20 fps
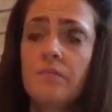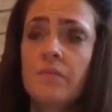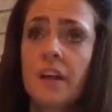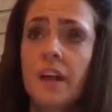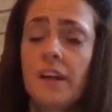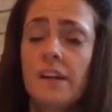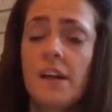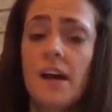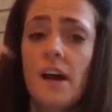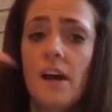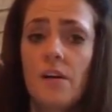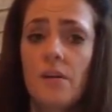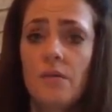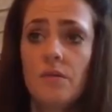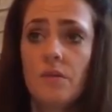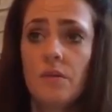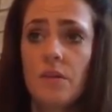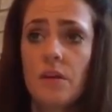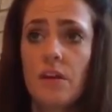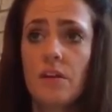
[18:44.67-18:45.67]
and now
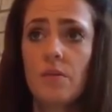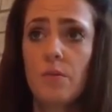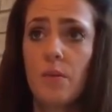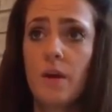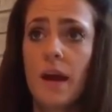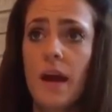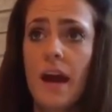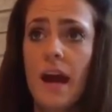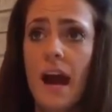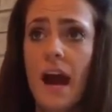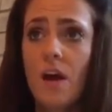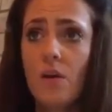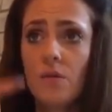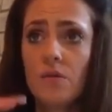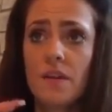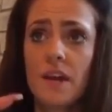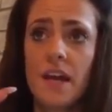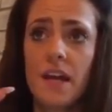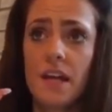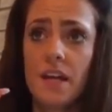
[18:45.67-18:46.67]
we're out the
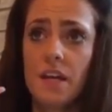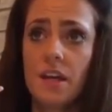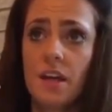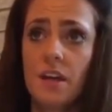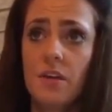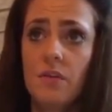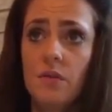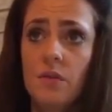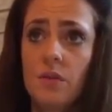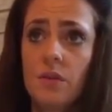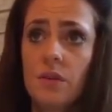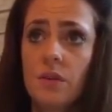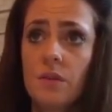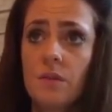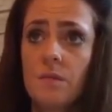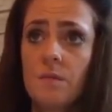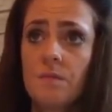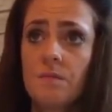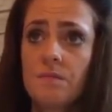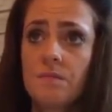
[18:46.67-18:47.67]
E
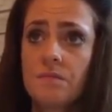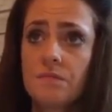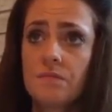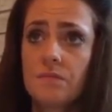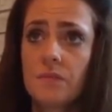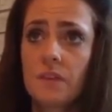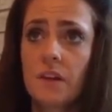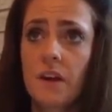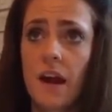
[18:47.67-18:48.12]
U.